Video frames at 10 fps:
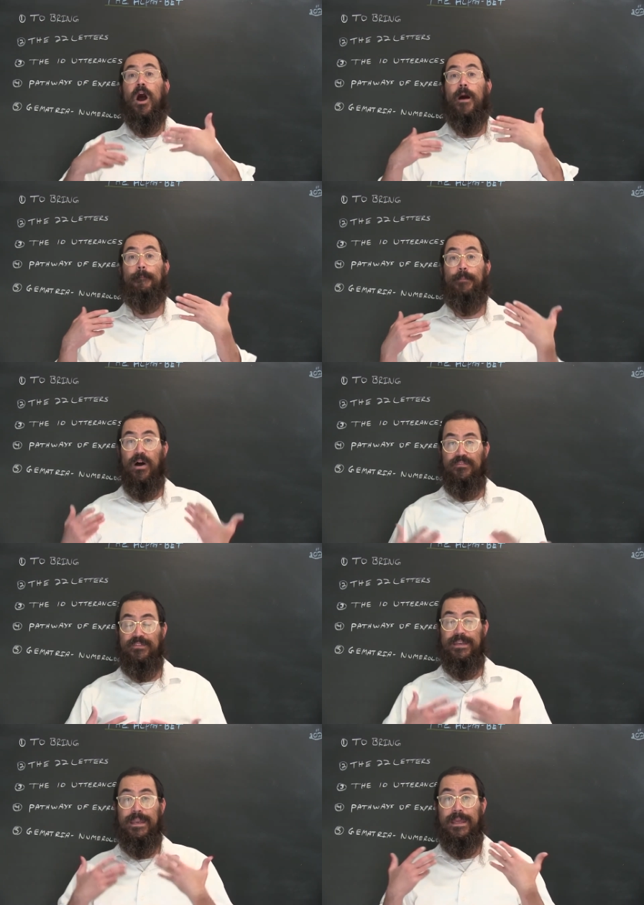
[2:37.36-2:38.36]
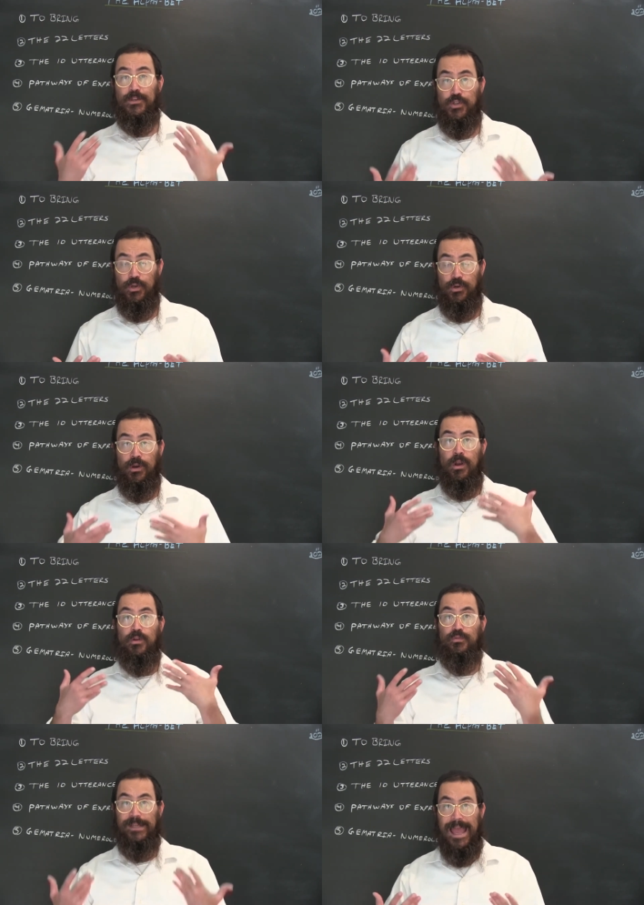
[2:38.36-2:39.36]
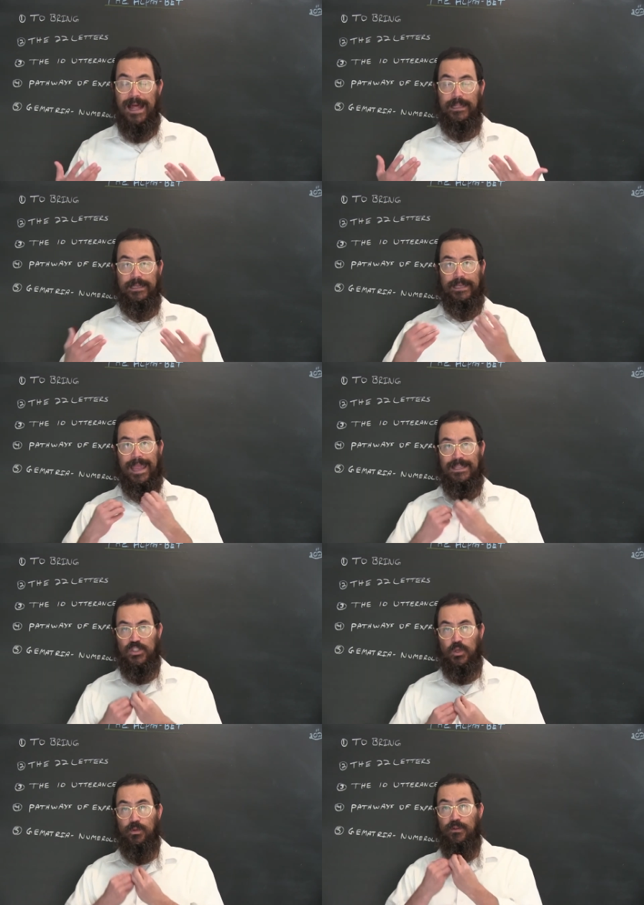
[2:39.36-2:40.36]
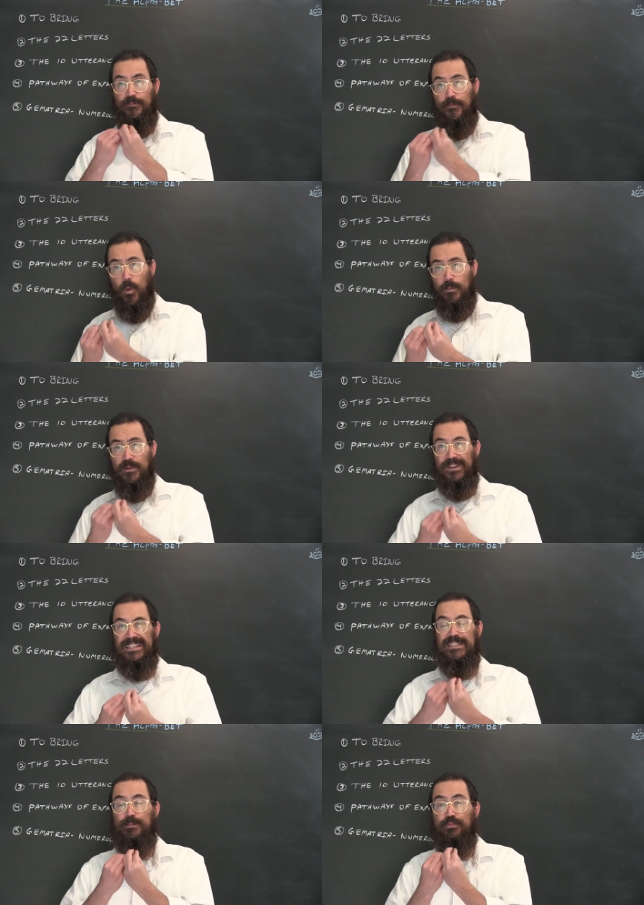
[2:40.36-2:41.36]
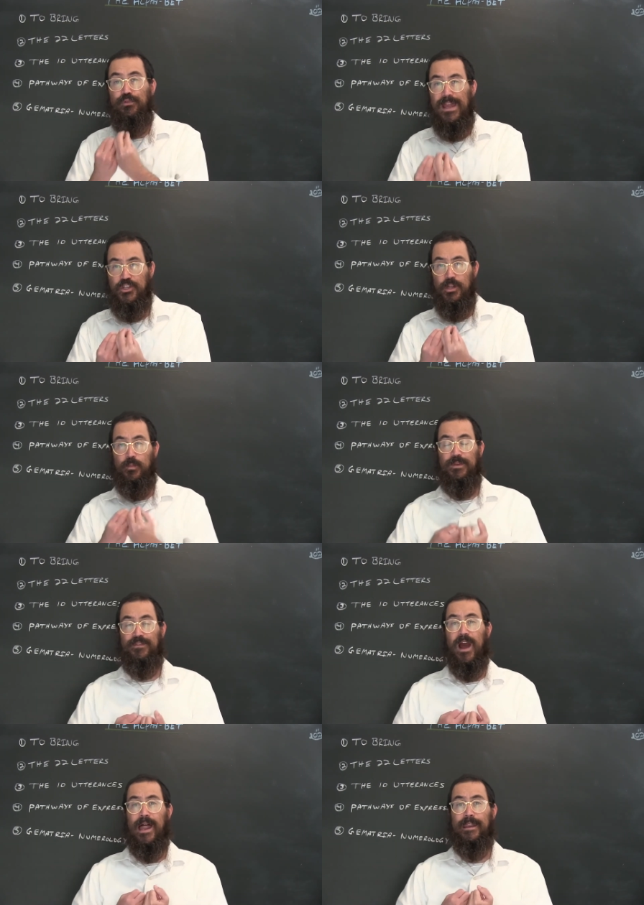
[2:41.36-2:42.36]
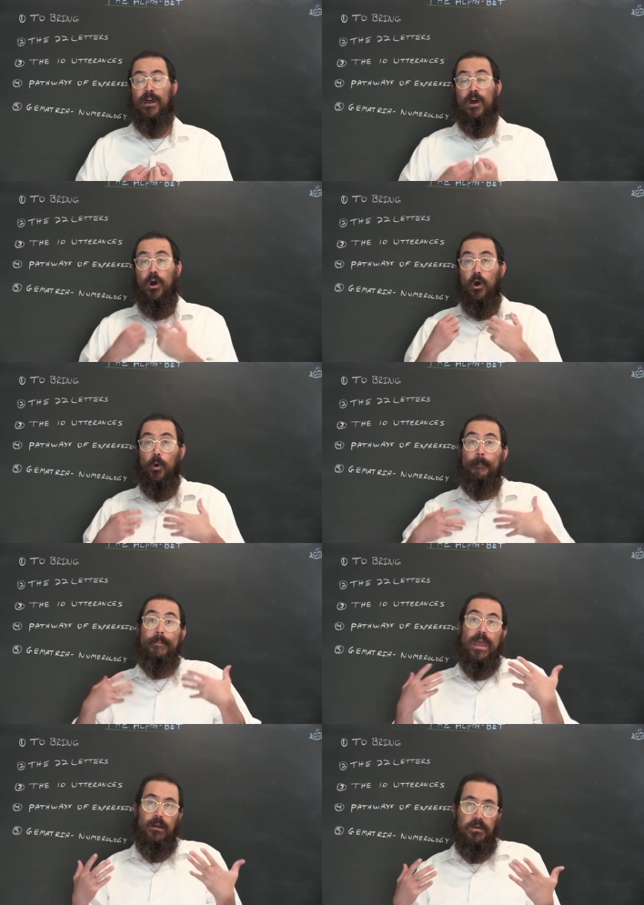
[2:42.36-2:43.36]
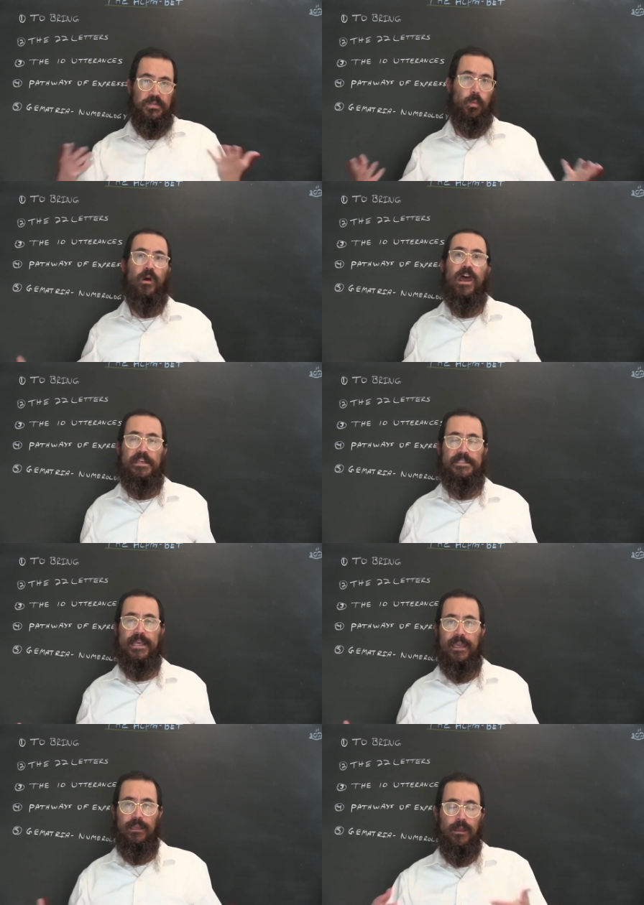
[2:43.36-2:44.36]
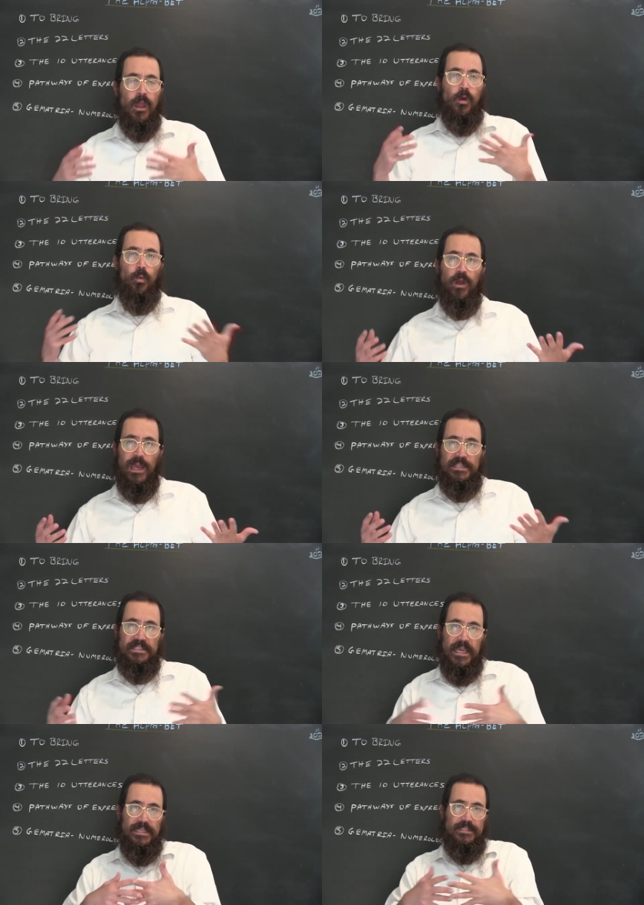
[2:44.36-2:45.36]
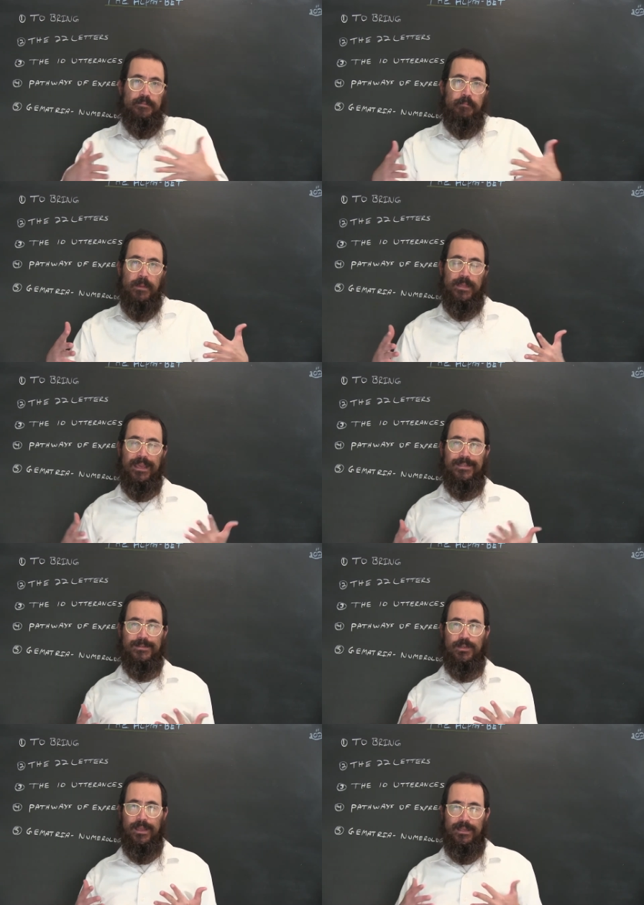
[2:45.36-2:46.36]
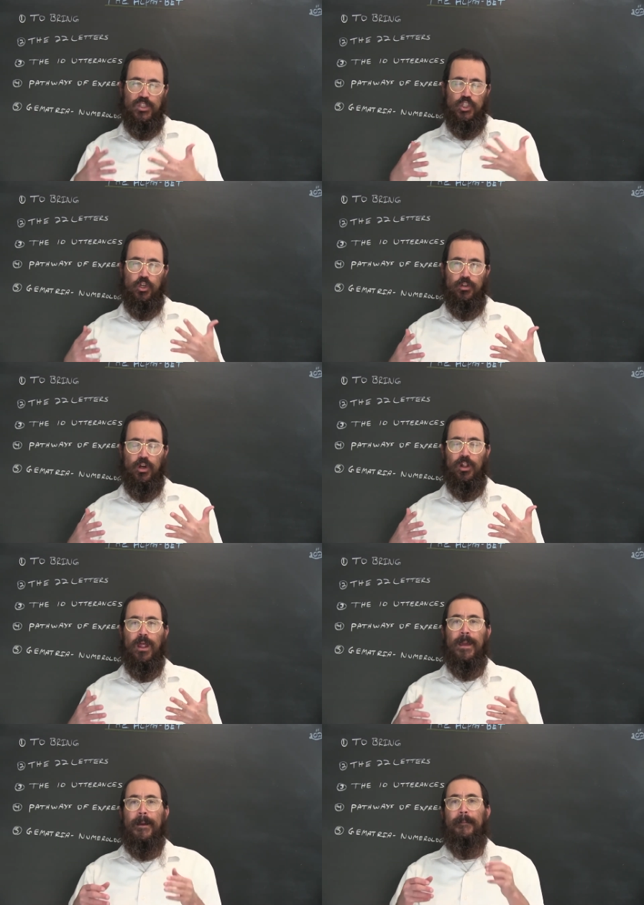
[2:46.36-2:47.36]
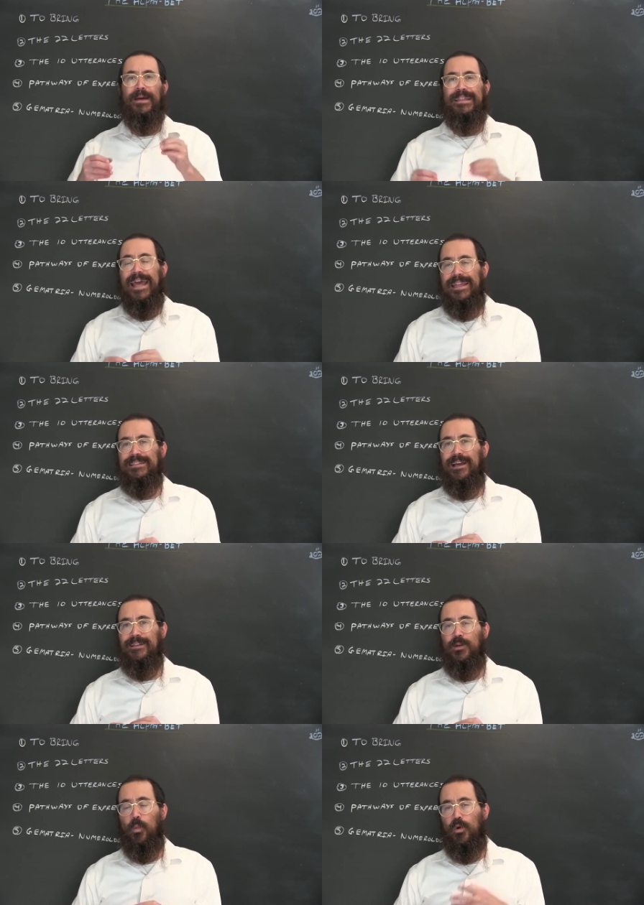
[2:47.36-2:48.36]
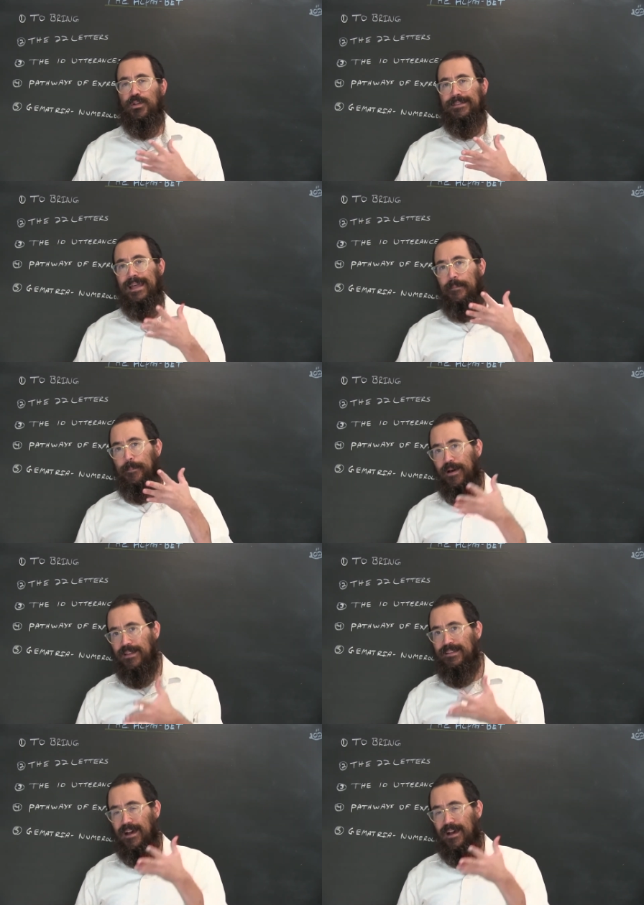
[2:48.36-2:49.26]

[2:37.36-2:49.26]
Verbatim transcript: above nature reality. And so in the form of expression, we've got omer, it's what I say. What I say is maybe ex external. But then it's got the word davar,